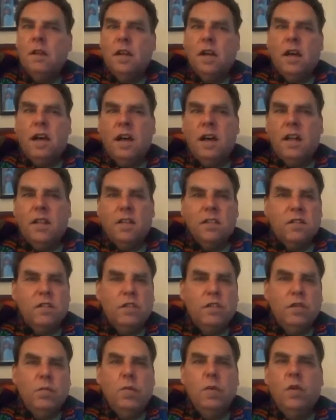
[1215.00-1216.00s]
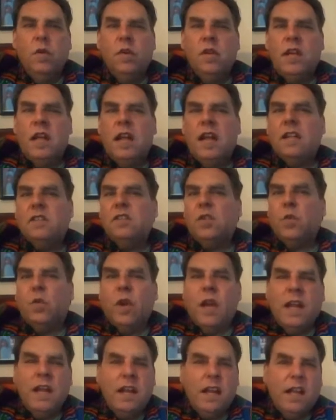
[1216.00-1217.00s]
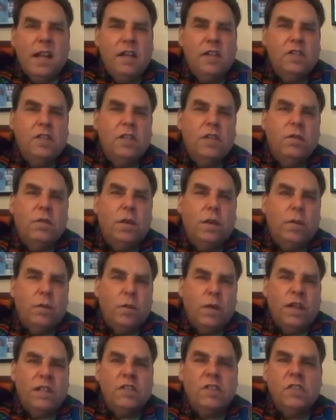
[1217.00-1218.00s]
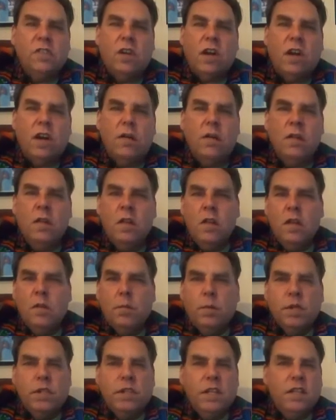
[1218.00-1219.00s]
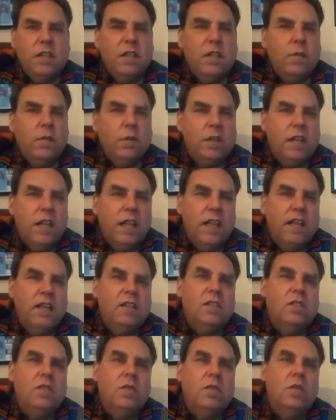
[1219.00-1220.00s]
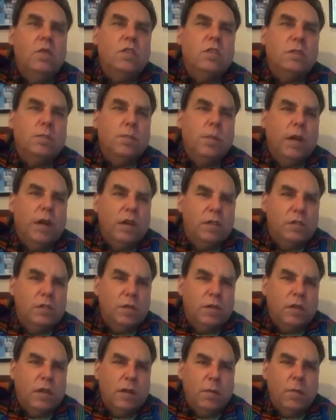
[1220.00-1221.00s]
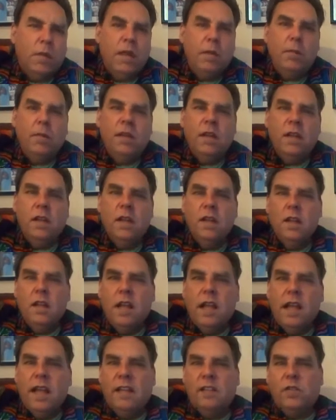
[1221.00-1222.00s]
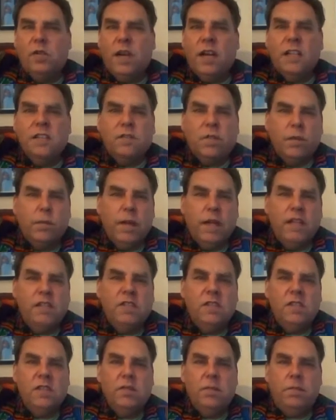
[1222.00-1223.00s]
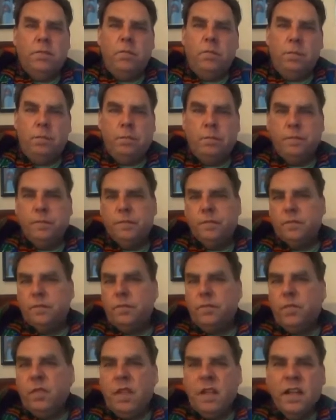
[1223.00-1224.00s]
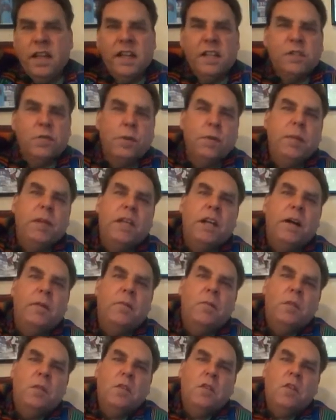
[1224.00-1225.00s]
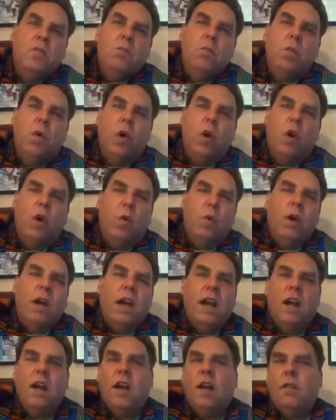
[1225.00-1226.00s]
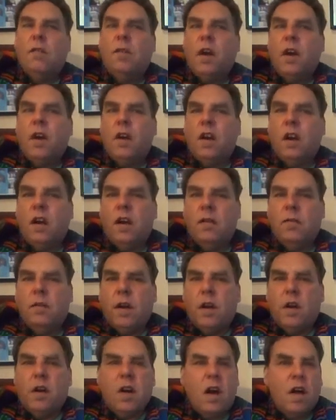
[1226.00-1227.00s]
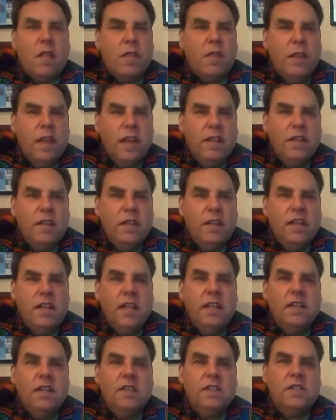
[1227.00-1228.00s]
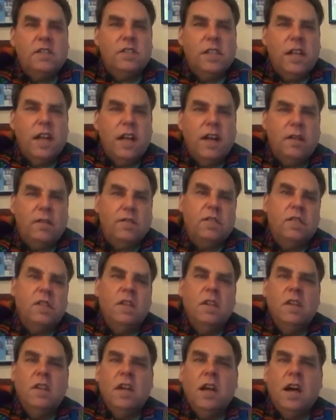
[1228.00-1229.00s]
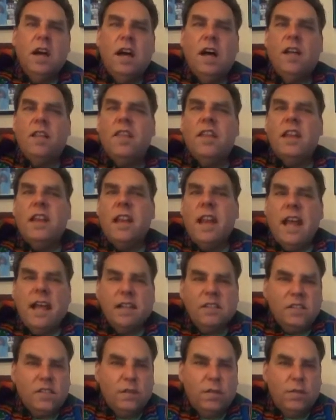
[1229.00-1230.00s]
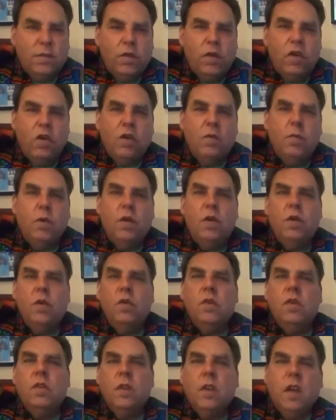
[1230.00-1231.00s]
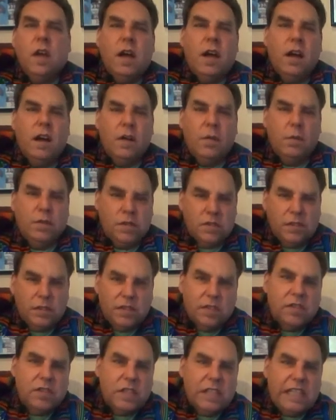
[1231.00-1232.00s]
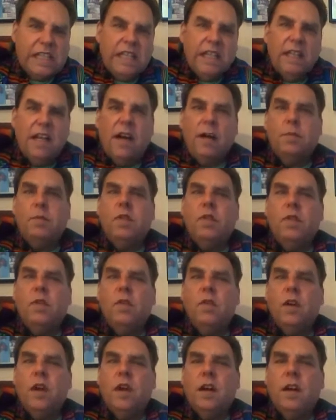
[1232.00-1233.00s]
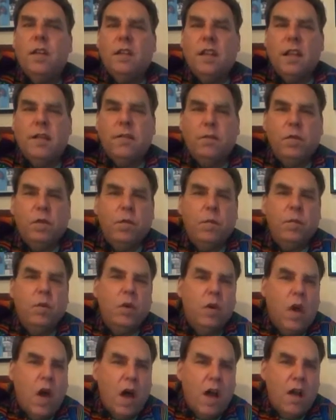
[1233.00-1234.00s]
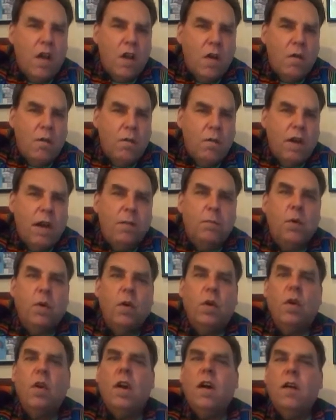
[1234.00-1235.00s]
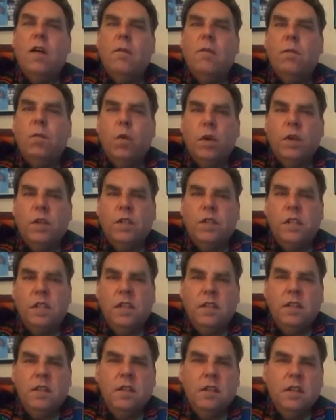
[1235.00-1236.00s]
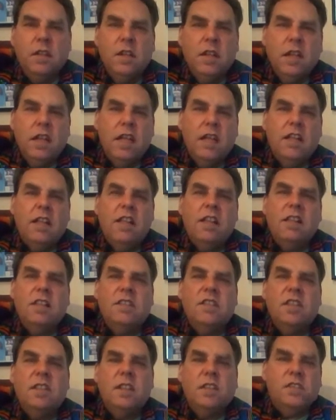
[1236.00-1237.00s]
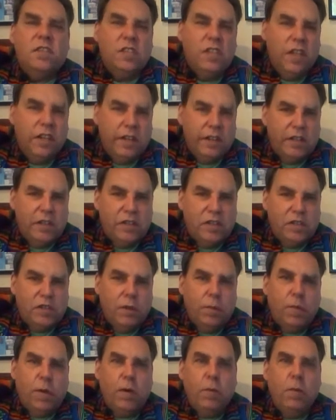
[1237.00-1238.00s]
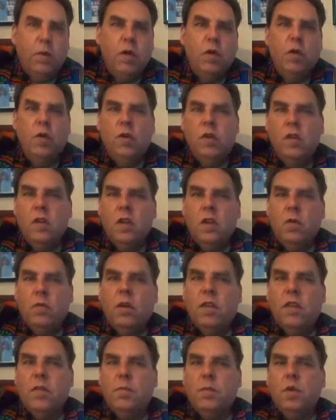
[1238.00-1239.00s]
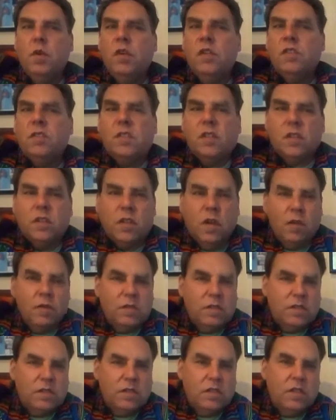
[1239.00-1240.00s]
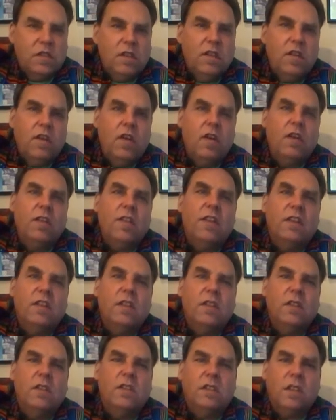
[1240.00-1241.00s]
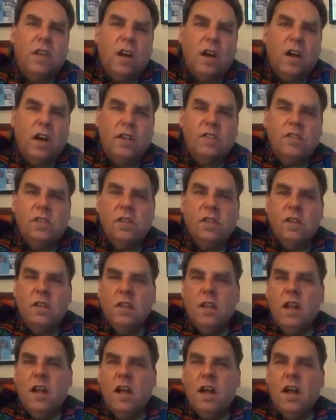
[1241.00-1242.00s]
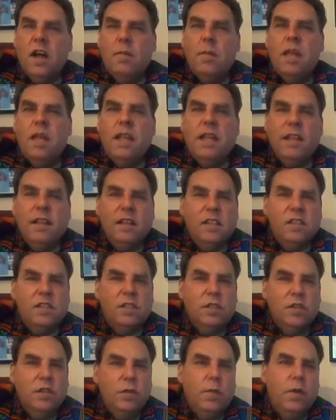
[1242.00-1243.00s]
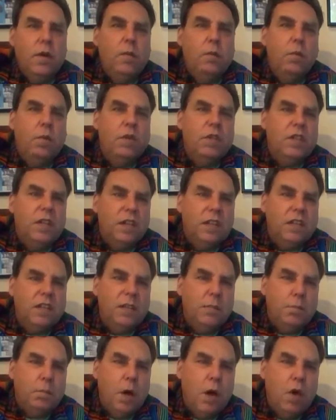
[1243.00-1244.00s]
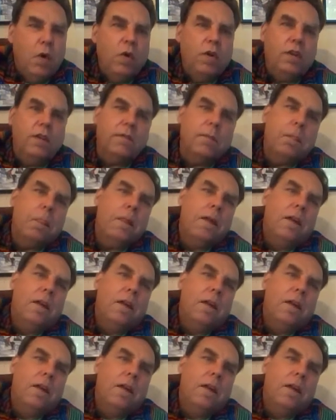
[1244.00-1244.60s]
This new moon has great energy for a fresh start, particularly related to spiritual commitment and transformation as we become more aware of our authentic inner selves. The next full moon, which this is leading up to, that full moon on November 14th, is this year's super moon, when the moon is closest to the earth and looks larger, making this new moon particularly potent.